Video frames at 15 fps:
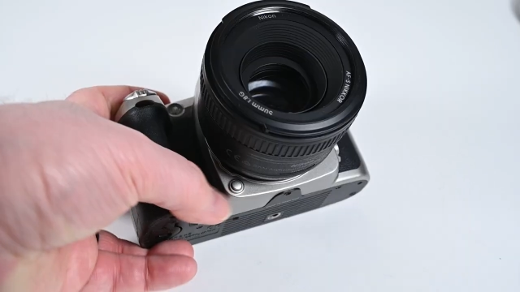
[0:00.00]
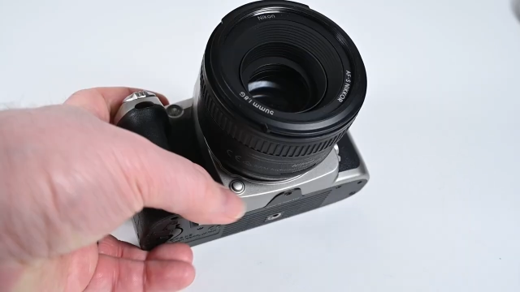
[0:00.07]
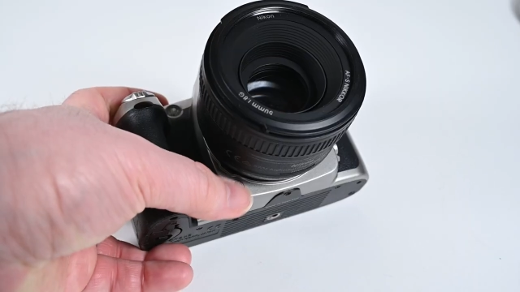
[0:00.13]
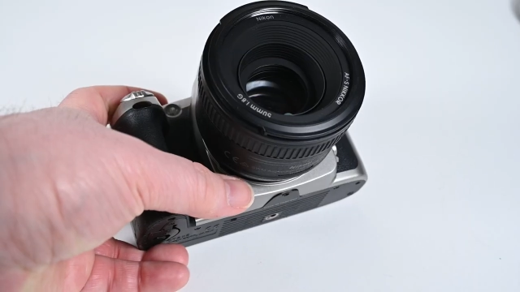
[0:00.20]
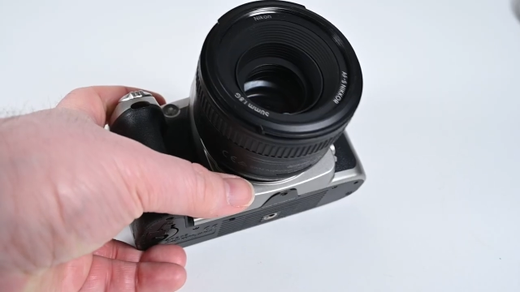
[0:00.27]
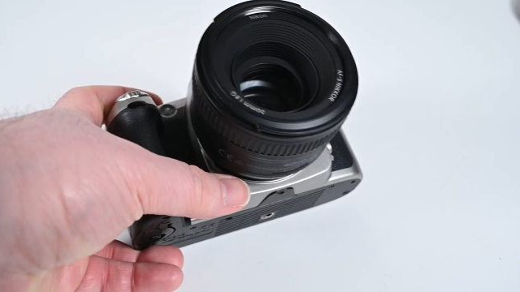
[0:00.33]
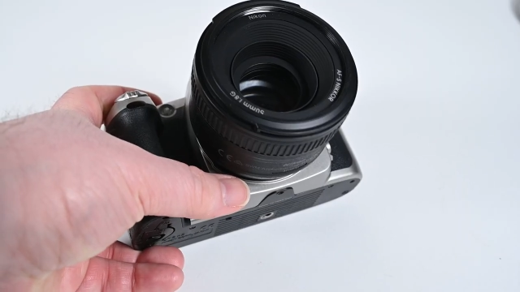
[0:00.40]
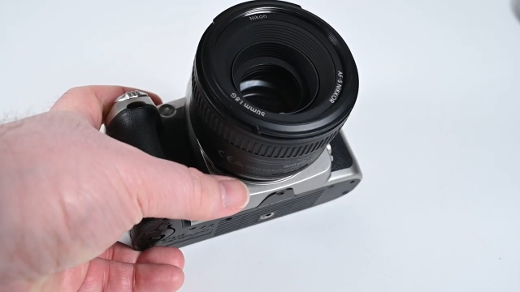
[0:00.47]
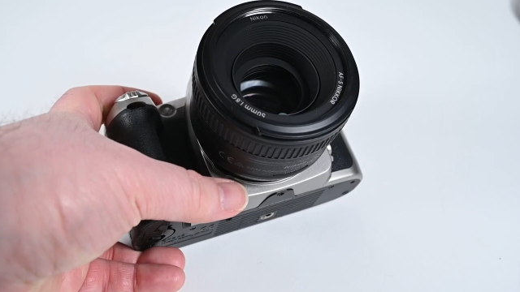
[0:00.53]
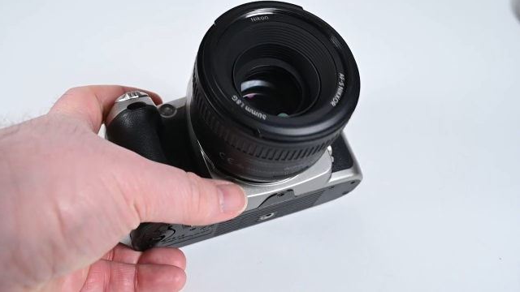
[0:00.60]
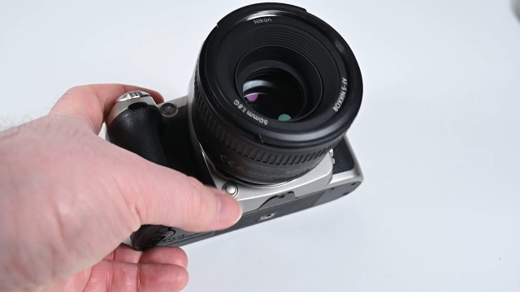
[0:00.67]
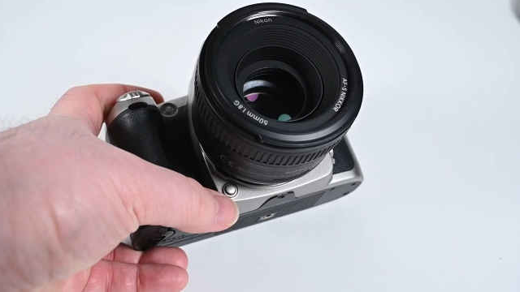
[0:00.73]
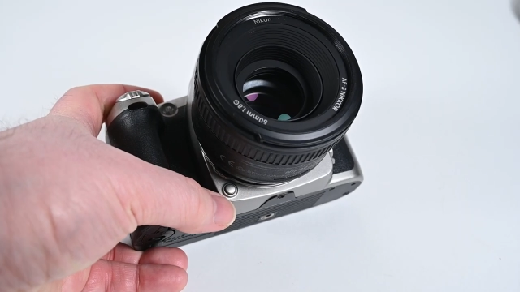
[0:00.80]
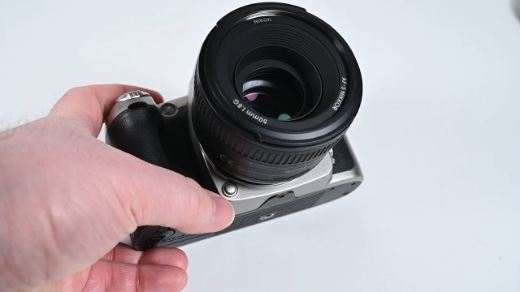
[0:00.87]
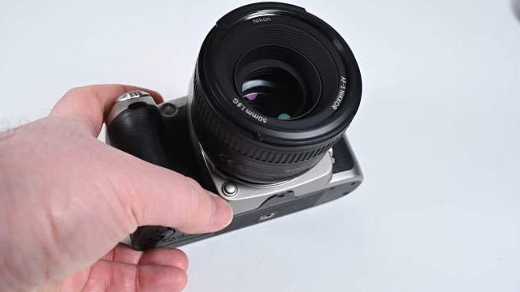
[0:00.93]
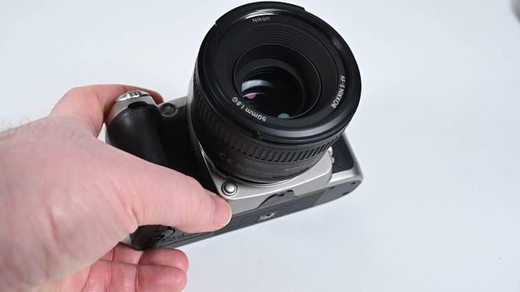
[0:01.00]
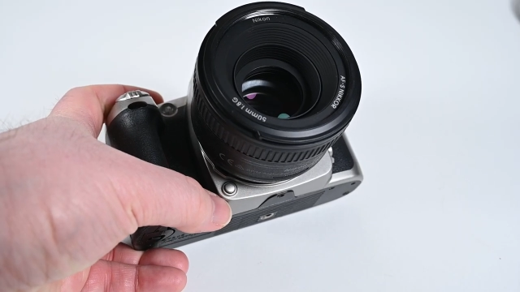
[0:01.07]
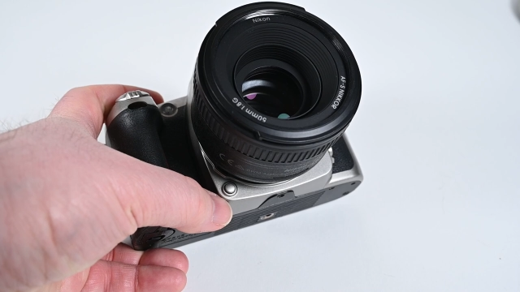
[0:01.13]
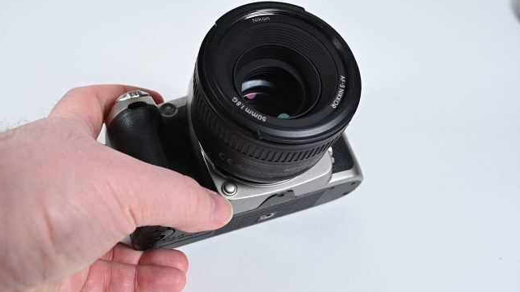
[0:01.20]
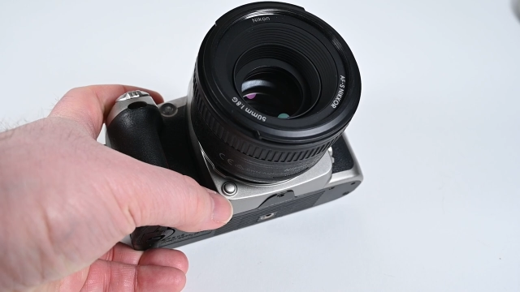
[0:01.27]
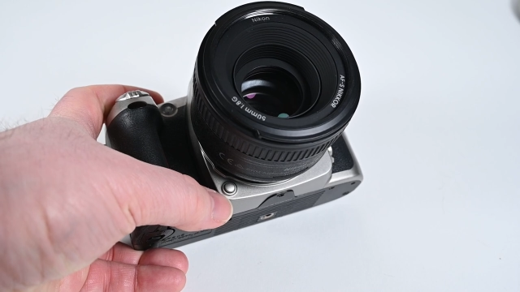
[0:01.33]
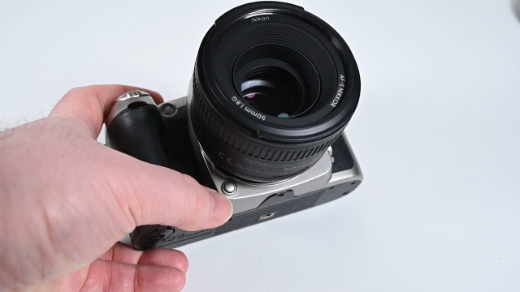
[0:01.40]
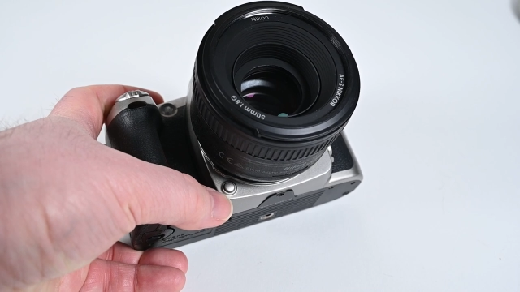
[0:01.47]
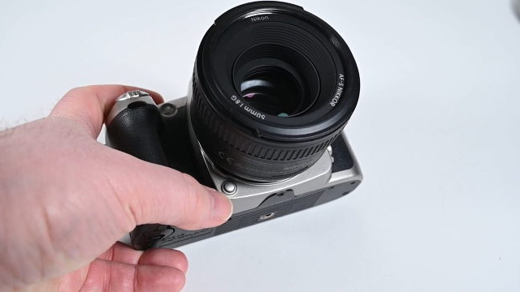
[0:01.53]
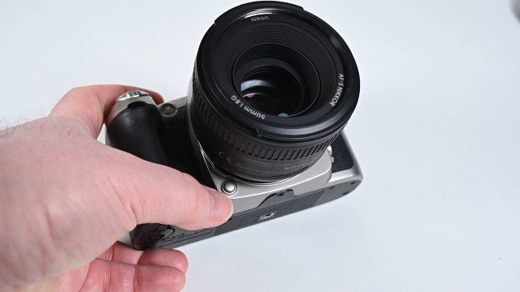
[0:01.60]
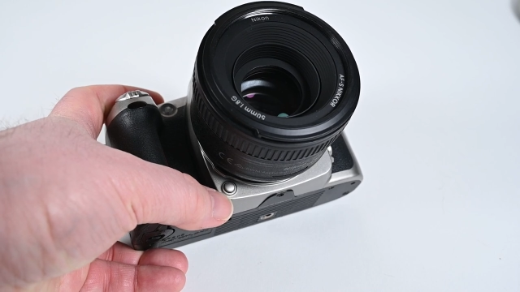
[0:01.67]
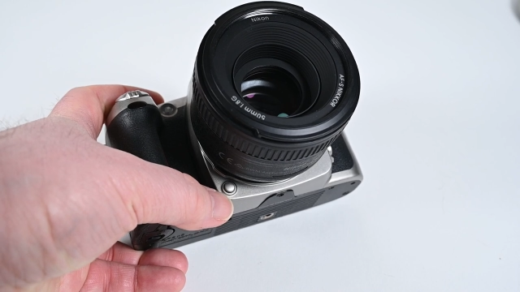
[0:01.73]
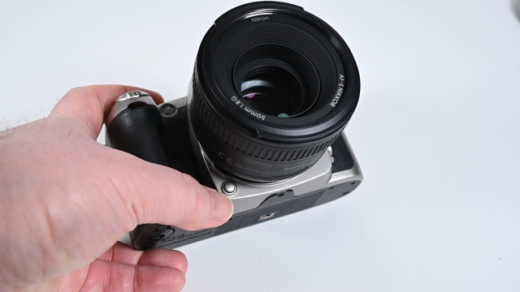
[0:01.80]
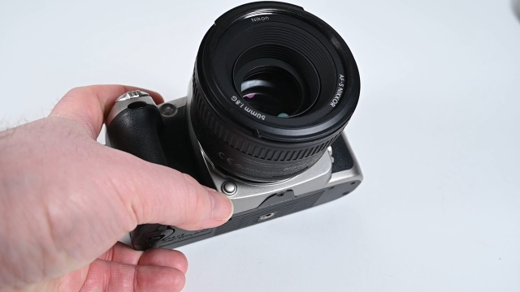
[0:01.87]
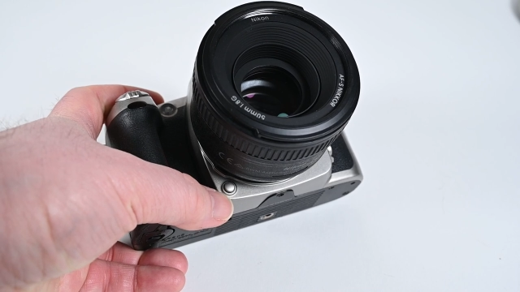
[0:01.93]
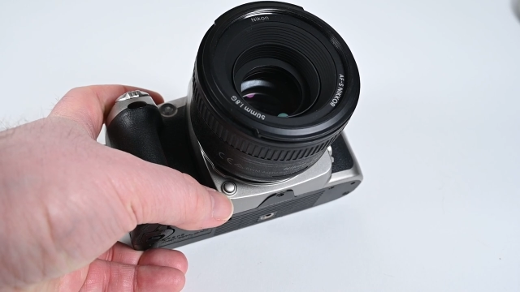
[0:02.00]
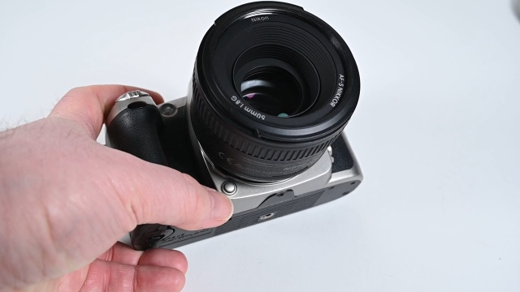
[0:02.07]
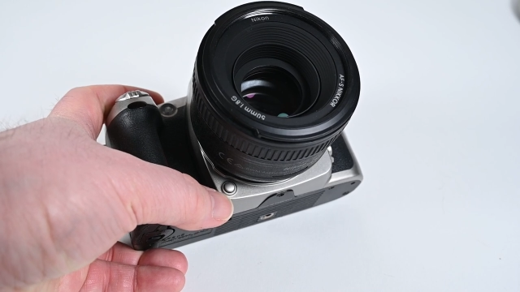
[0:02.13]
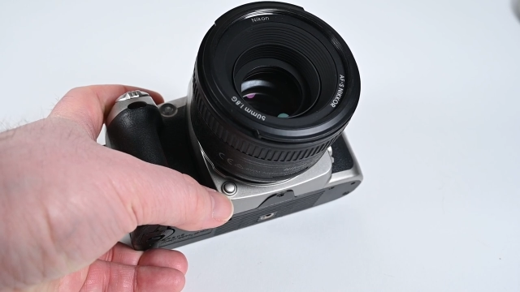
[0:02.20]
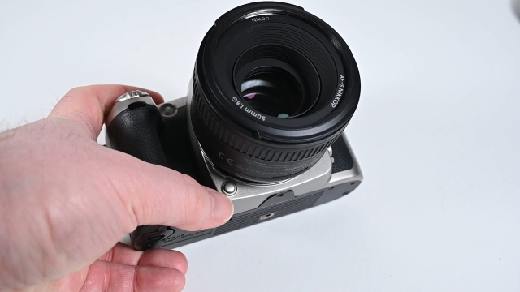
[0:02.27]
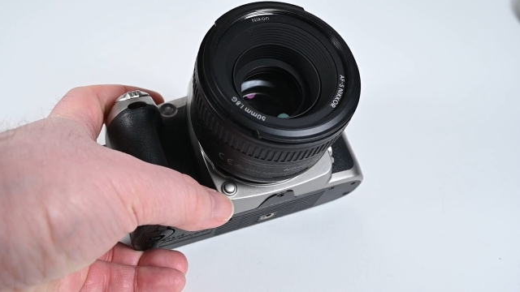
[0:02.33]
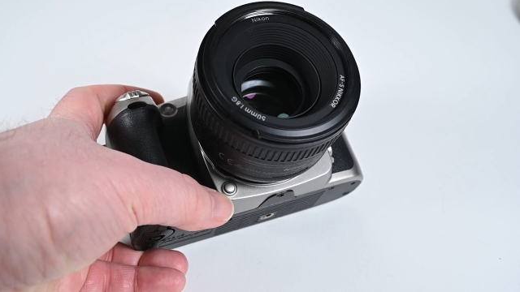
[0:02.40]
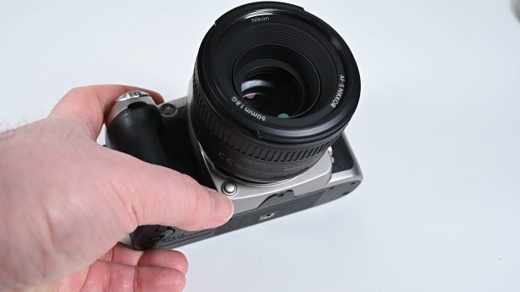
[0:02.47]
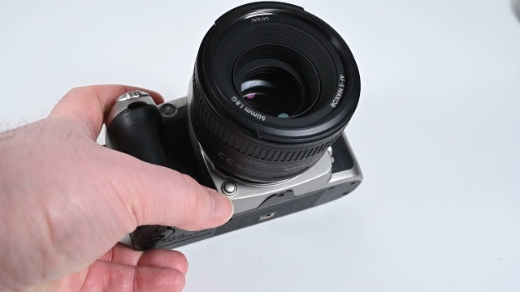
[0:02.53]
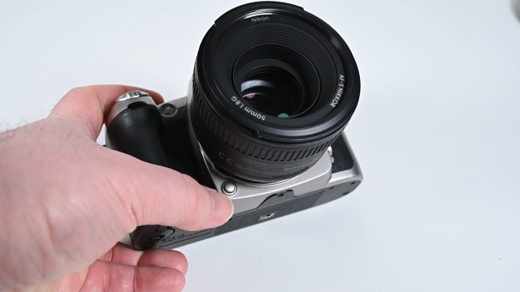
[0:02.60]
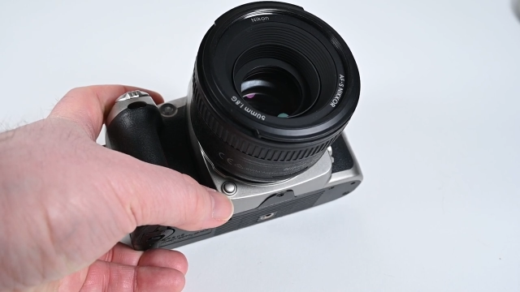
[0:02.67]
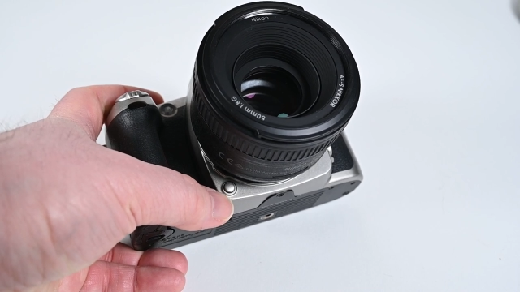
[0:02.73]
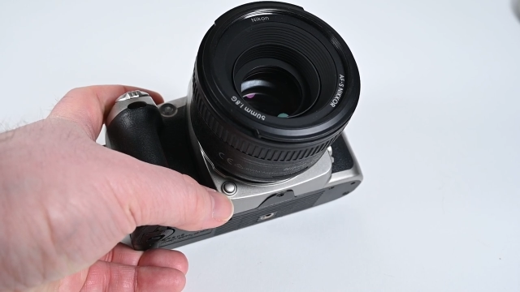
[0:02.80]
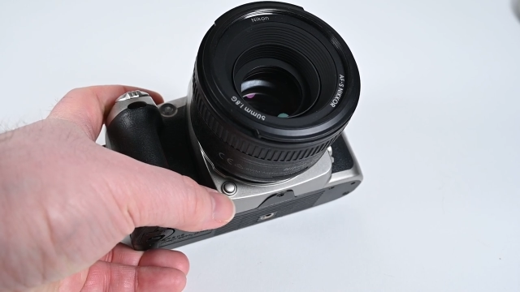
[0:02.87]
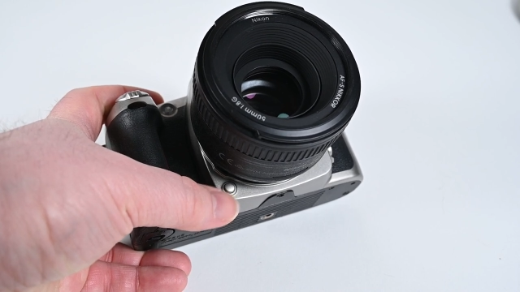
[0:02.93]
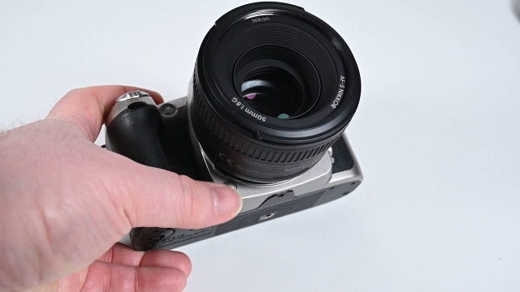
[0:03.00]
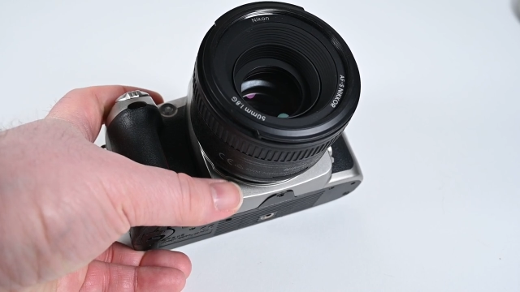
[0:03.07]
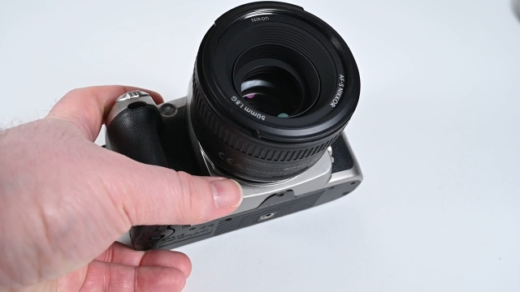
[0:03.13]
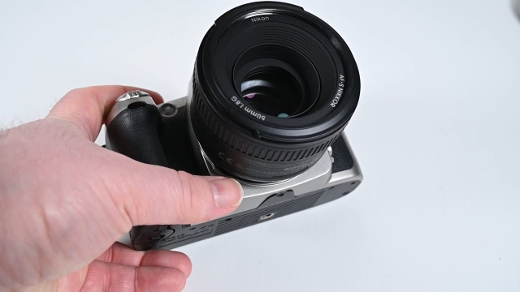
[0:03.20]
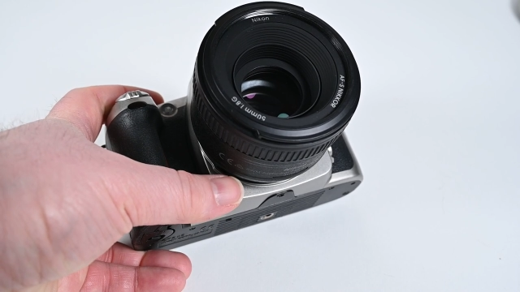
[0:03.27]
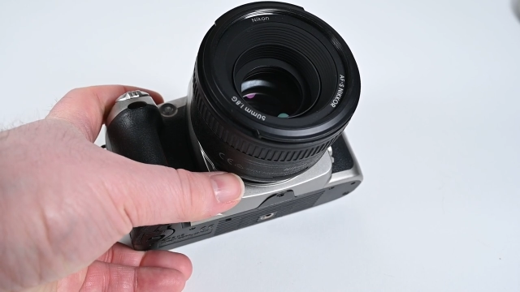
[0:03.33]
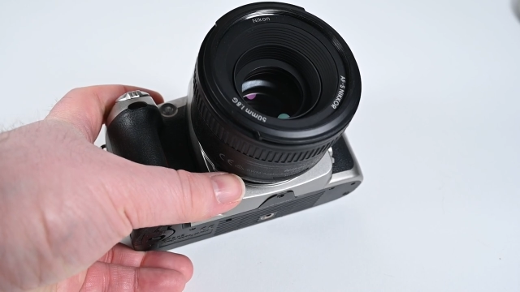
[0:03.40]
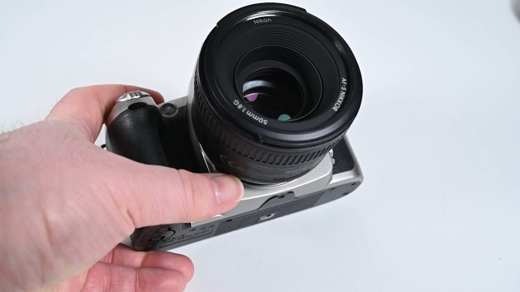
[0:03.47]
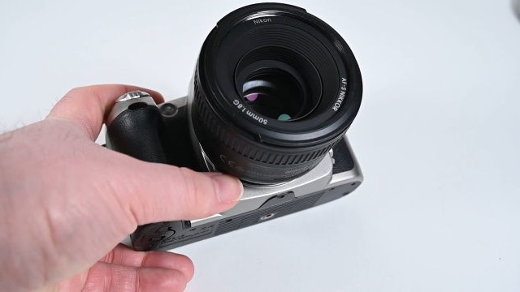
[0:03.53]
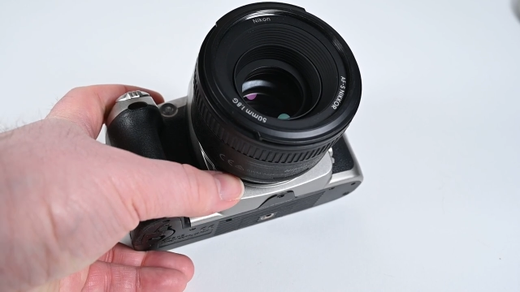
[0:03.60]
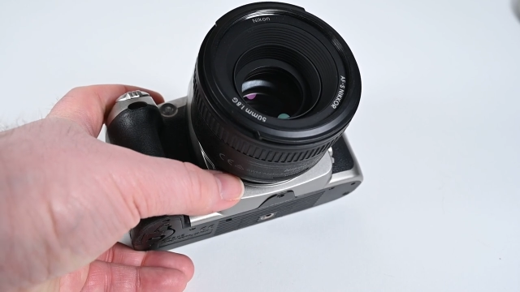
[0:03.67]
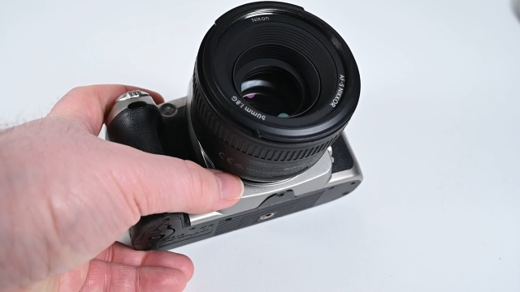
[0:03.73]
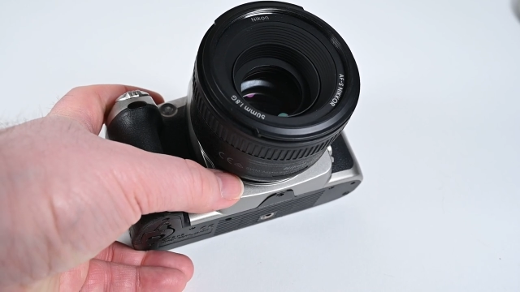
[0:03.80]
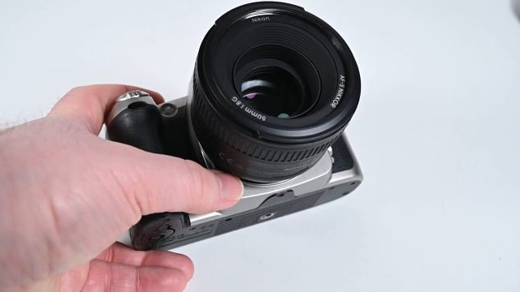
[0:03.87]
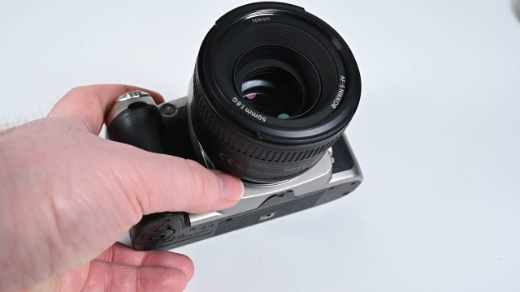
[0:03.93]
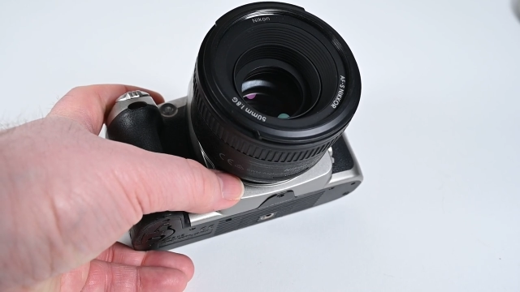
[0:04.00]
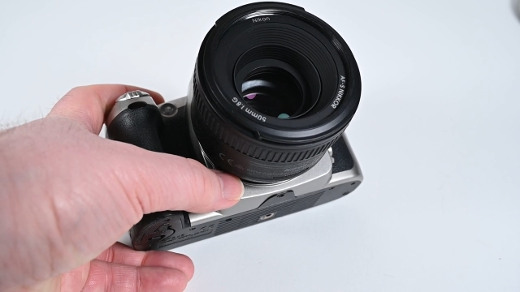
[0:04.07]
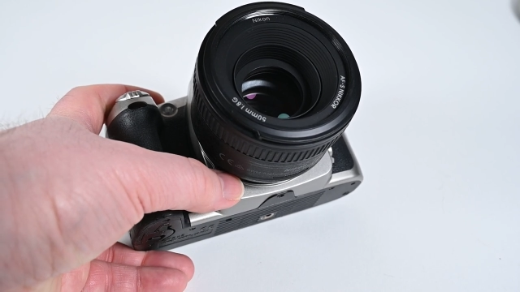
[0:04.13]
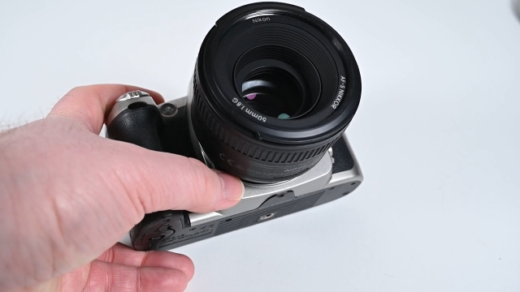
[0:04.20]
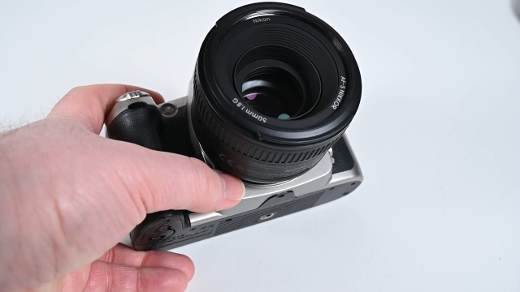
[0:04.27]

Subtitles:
Nobody's mouth can be seen.